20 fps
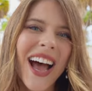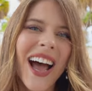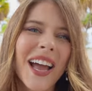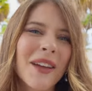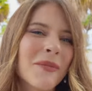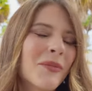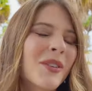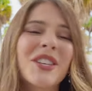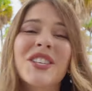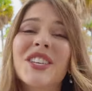I
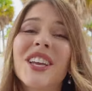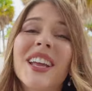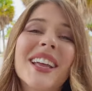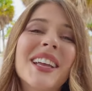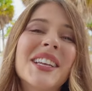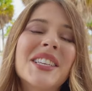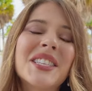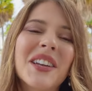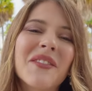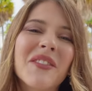appreciate
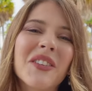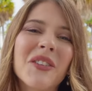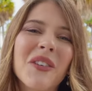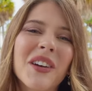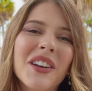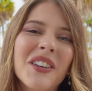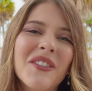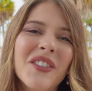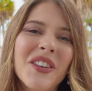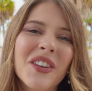each and every
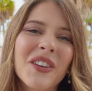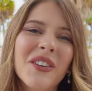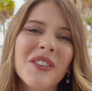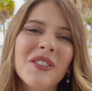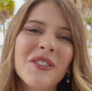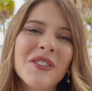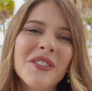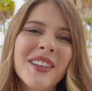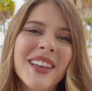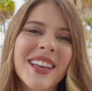one of
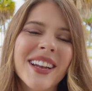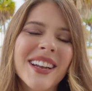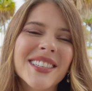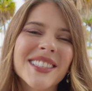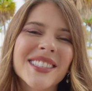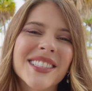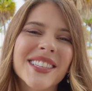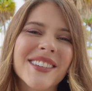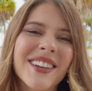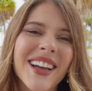you, and I'll
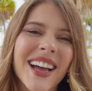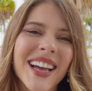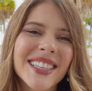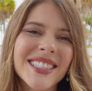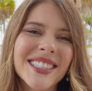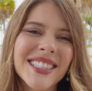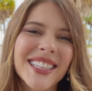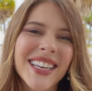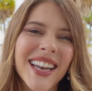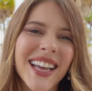see you
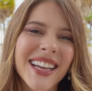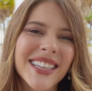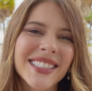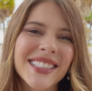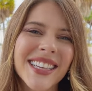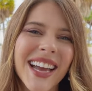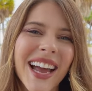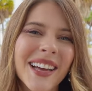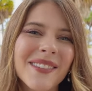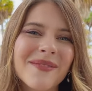guys next
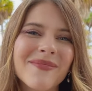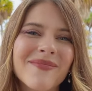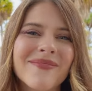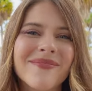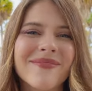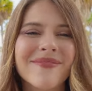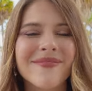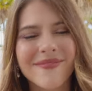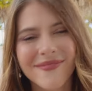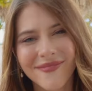time.
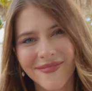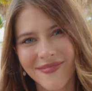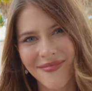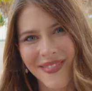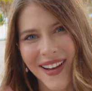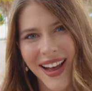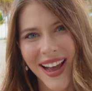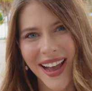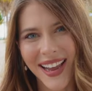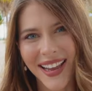
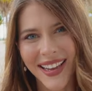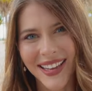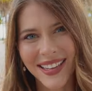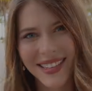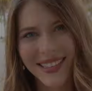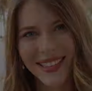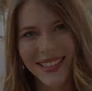Bye.